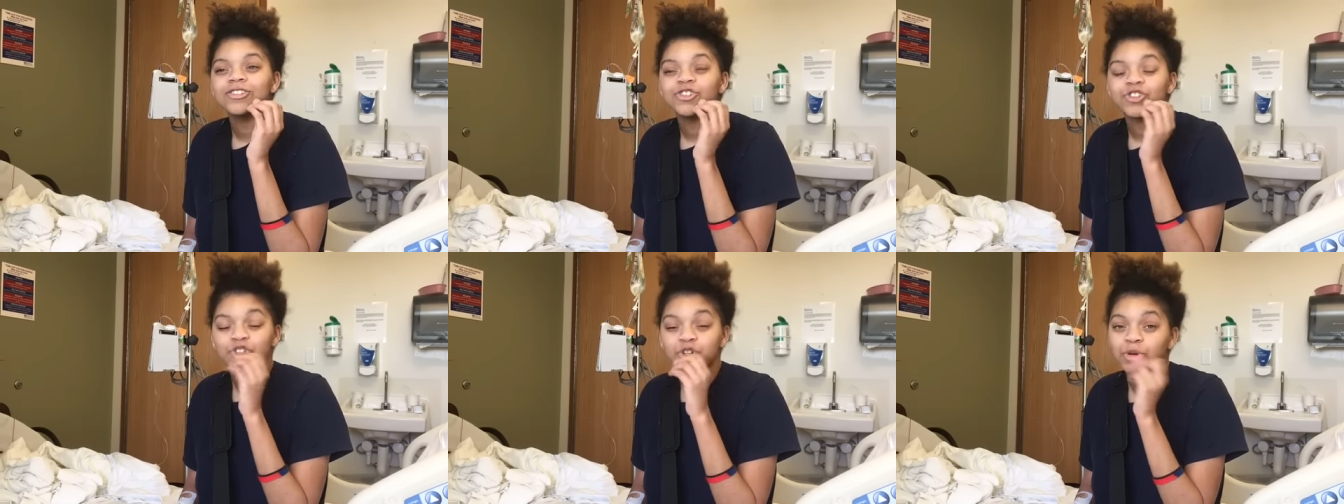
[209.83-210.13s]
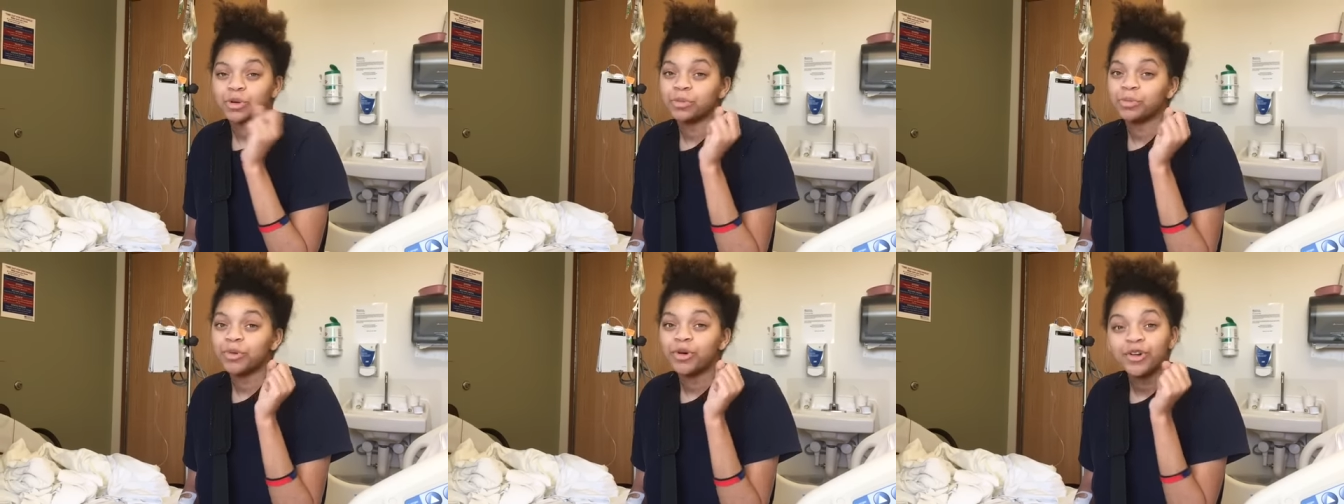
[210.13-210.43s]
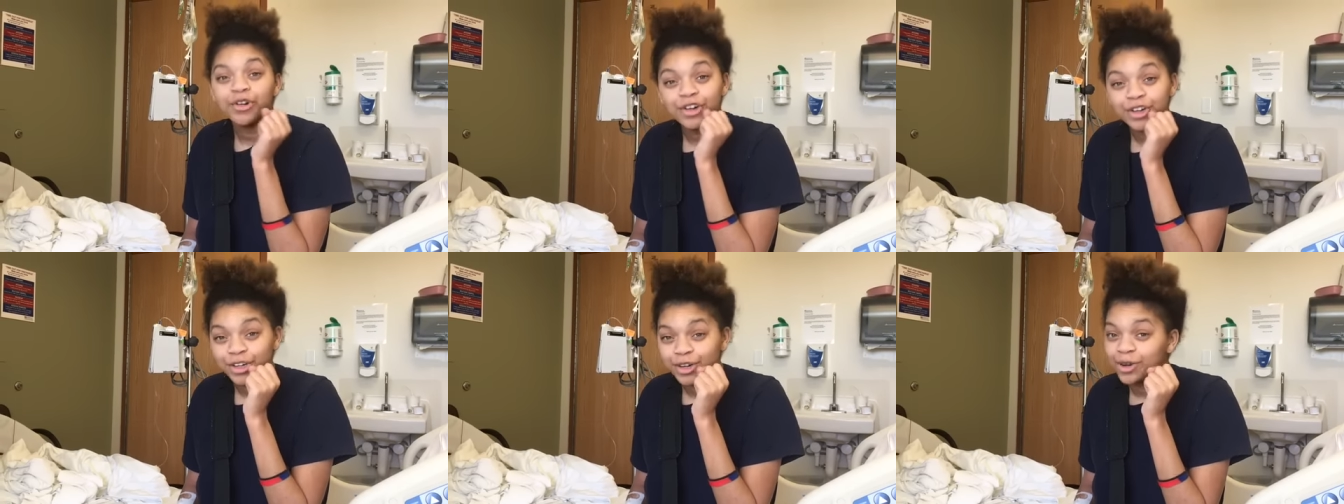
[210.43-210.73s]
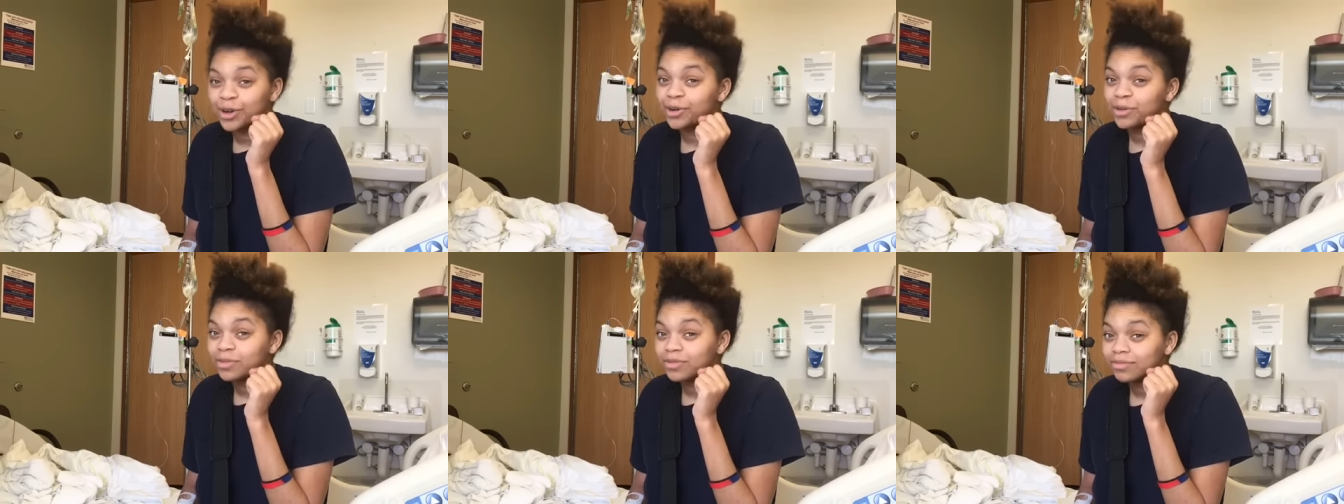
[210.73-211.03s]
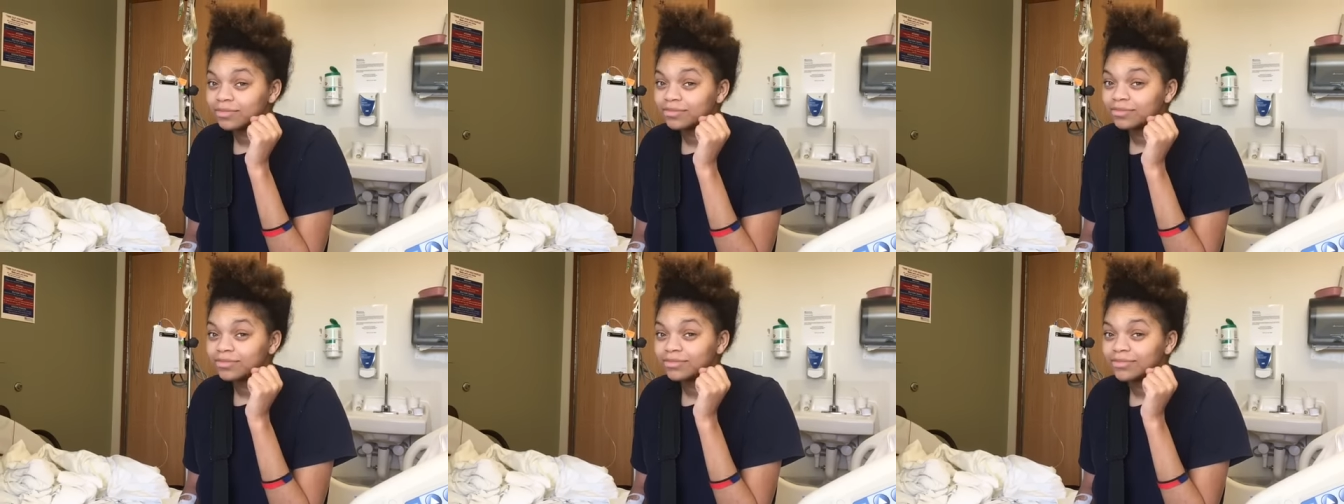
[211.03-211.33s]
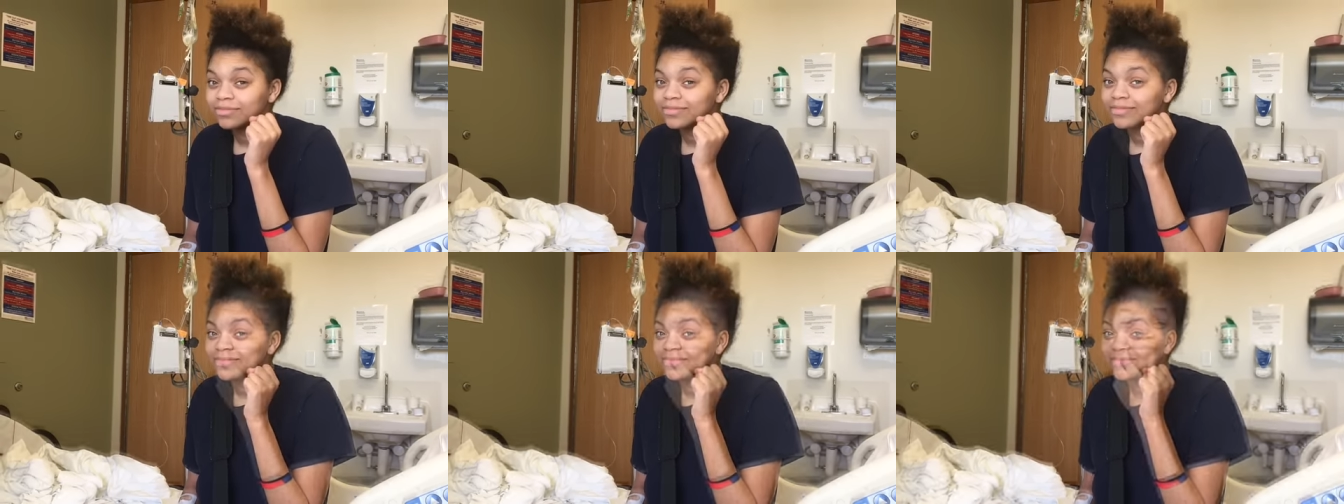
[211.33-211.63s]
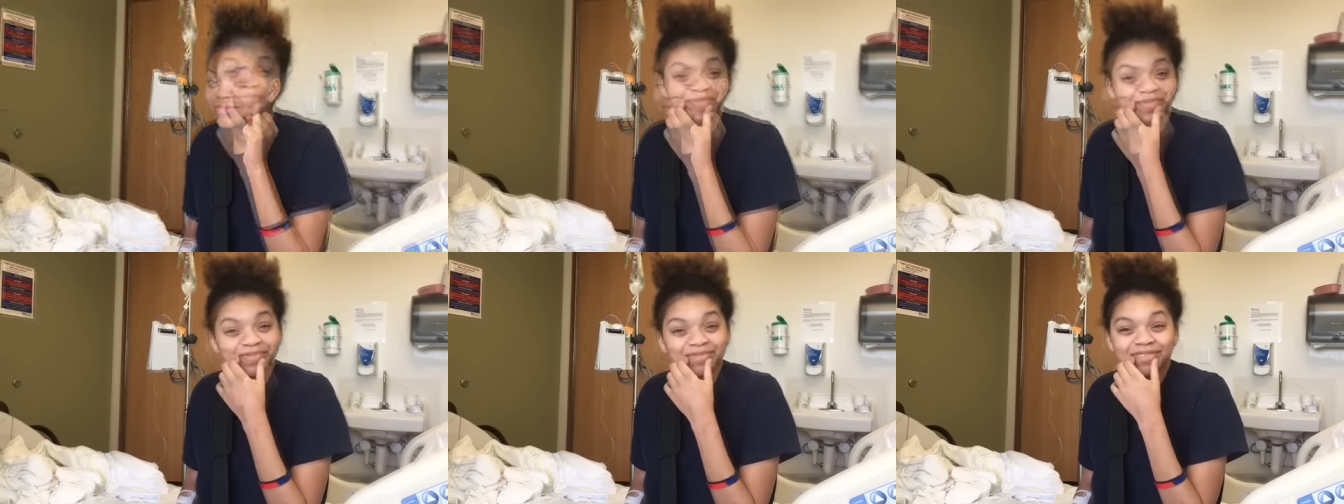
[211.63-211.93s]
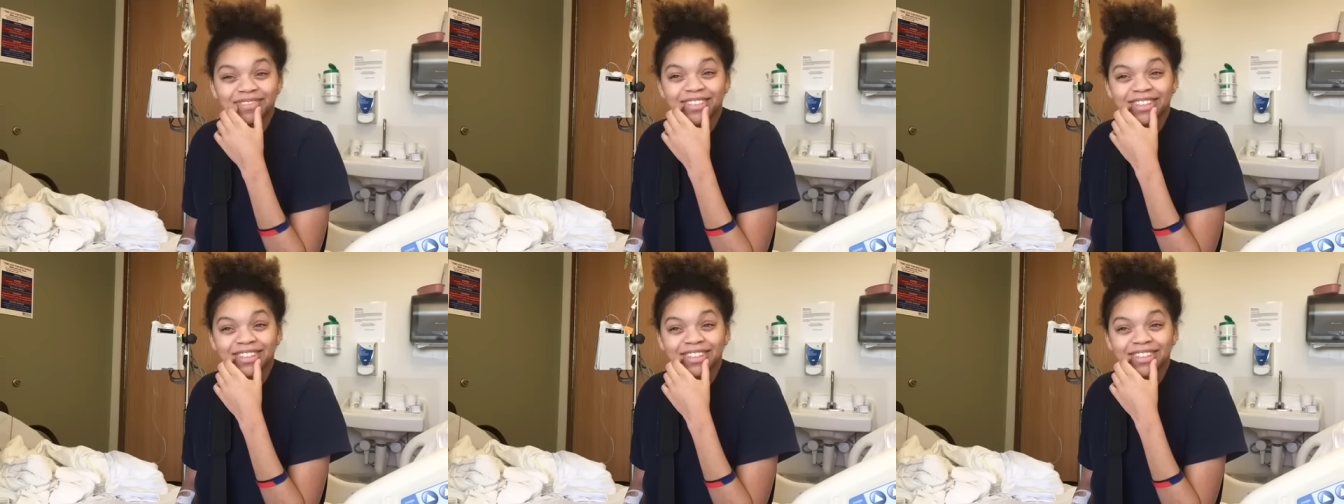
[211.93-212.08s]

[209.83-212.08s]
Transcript: Sure, Morial. Um,